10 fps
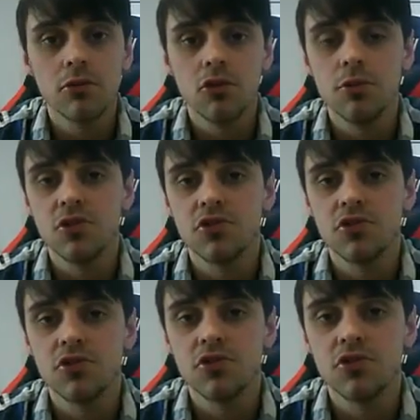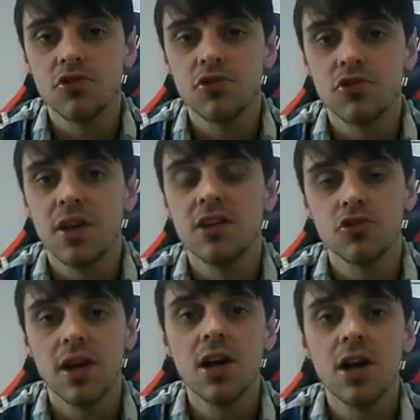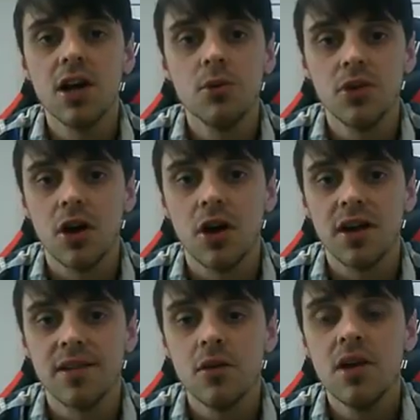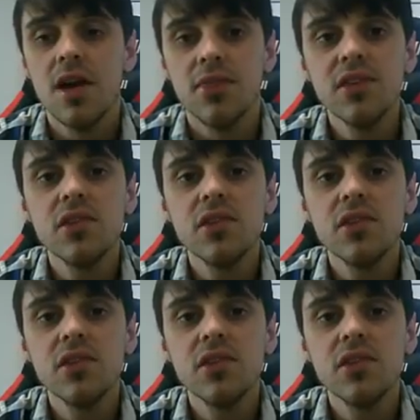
referral recruitment training, trying to help you guys out,